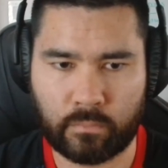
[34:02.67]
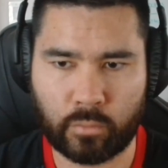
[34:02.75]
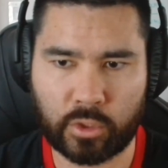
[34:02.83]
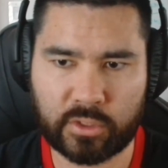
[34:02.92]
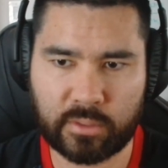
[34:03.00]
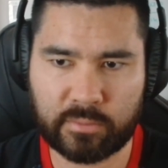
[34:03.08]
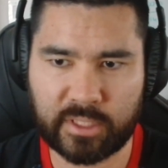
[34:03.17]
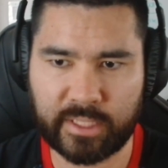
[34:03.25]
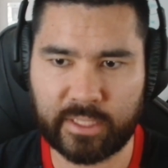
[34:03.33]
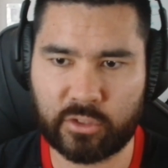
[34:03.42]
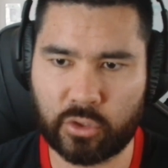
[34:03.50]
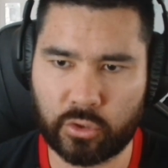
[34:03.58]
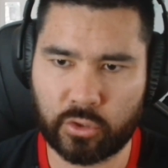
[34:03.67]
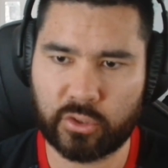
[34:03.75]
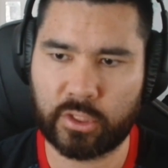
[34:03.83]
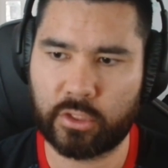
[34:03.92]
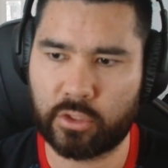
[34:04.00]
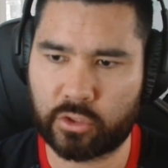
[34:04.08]
What are some techniques you're
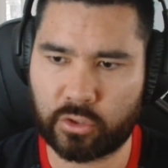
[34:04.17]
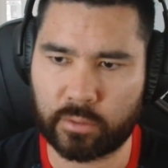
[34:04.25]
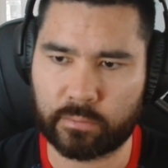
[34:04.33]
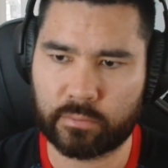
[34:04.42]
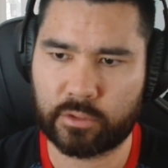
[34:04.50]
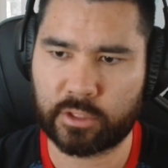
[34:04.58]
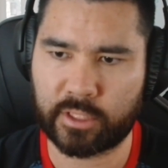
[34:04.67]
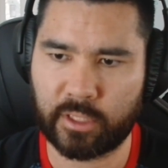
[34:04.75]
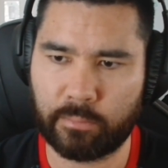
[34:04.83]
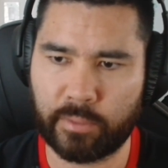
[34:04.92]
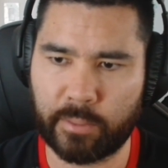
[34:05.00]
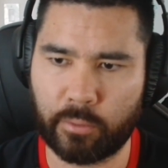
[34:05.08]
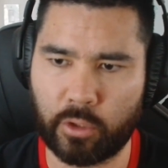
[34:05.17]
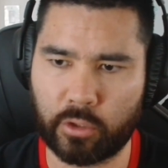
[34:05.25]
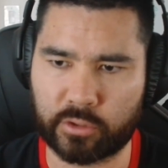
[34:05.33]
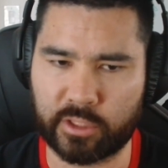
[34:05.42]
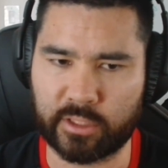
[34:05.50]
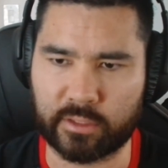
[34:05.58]
using in your script to keep people
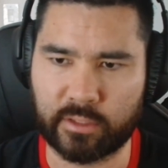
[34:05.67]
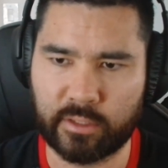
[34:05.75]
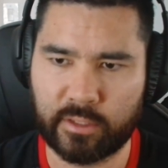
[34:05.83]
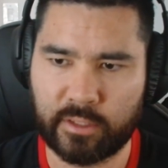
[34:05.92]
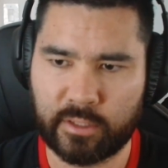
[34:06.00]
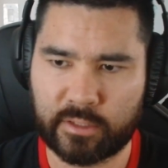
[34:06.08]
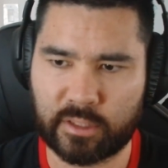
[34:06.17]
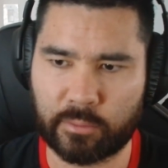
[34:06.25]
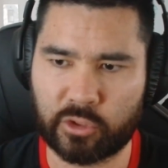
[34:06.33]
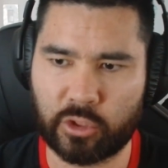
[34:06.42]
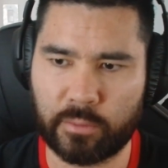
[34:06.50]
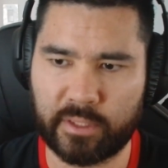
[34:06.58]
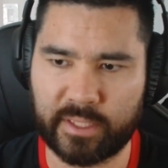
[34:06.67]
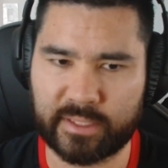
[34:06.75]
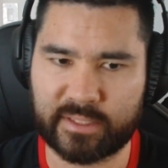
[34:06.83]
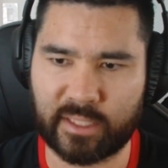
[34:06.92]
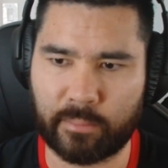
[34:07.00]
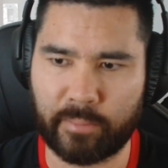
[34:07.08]
hooked in? So I'm assuming
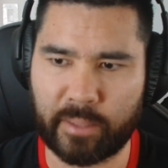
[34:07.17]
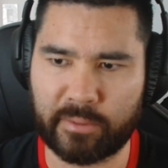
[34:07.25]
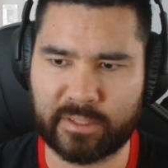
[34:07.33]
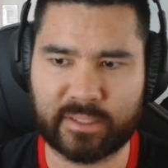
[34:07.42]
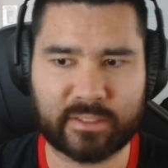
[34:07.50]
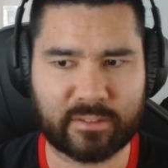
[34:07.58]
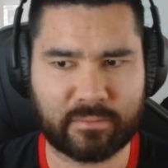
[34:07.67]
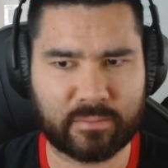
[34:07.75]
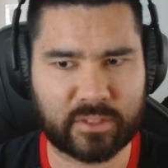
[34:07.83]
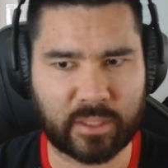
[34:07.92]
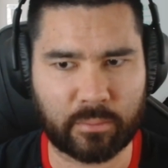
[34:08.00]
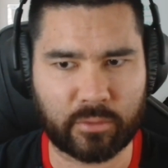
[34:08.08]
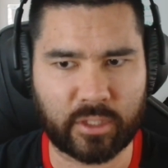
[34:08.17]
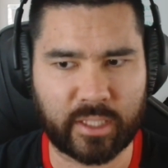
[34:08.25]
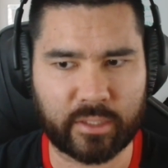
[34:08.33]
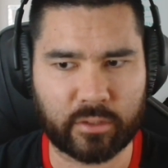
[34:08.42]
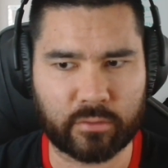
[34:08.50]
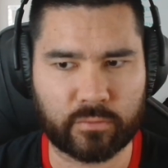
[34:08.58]
there's maybe some
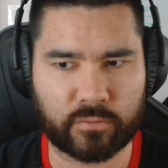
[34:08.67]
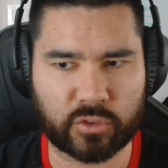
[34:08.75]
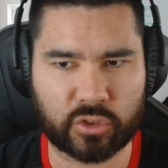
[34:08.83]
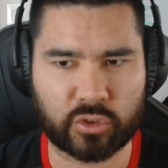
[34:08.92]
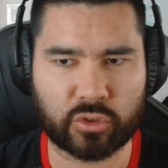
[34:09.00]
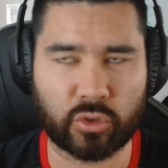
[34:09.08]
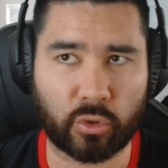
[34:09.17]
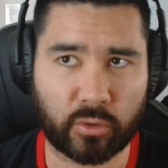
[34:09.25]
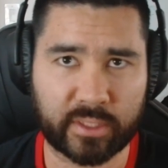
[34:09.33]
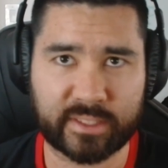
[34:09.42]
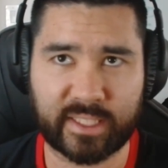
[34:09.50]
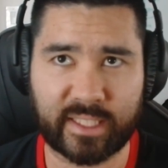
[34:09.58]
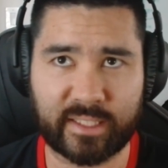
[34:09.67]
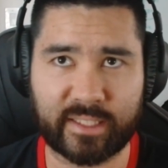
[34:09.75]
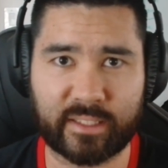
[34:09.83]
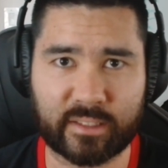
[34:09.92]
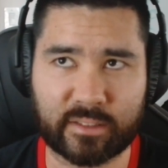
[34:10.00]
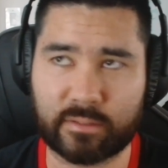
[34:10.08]
kind of
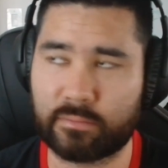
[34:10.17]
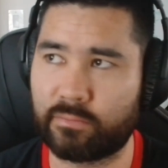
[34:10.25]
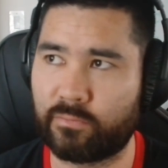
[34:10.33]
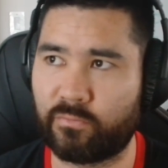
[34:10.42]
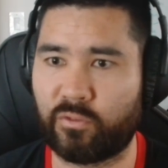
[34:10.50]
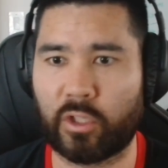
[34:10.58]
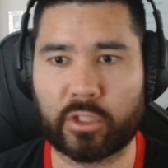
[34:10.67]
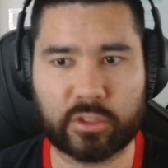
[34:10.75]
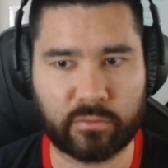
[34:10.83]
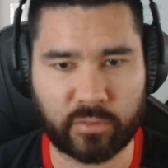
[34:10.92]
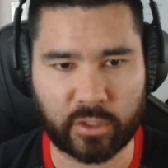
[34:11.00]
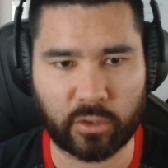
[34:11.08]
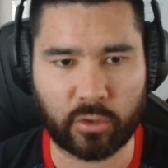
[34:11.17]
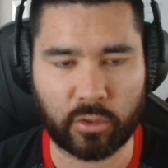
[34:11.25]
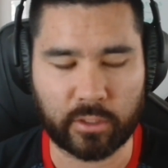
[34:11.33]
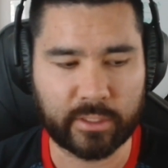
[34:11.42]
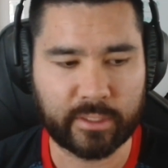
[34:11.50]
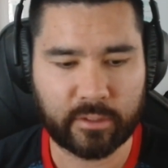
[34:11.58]
storytelling philosophy
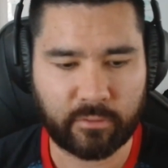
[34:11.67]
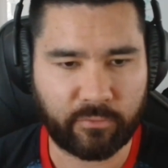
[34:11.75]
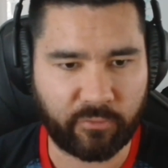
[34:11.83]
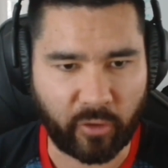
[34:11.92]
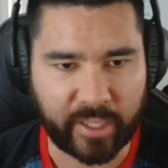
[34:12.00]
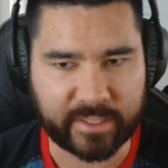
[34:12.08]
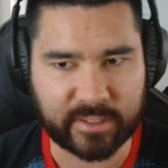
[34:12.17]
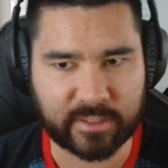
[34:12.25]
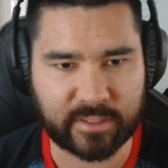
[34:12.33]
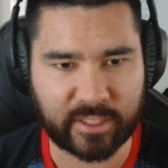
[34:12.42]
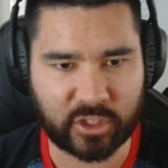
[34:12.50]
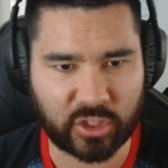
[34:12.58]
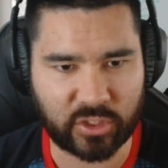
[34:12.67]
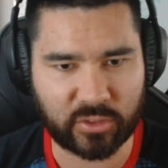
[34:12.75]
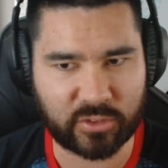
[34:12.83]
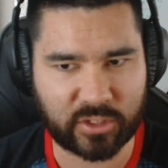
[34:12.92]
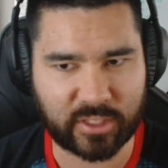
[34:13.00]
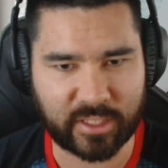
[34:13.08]
or phrases that you
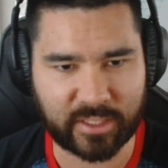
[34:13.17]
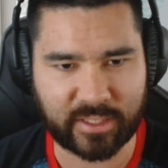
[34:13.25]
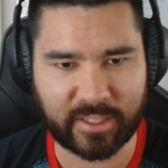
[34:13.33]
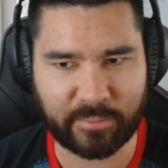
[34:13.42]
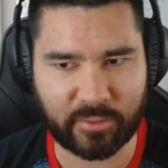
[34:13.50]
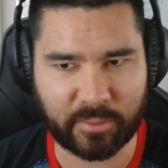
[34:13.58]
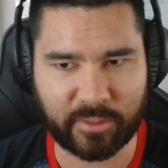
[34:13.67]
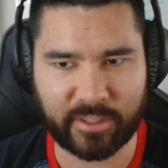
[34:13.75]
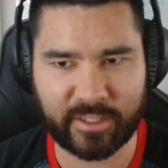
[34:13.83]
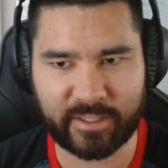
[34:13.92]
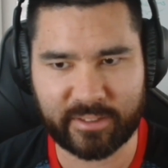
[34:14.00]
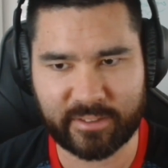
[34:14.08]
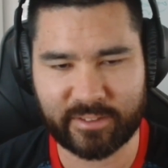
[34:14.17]
use to kind of keep them in there.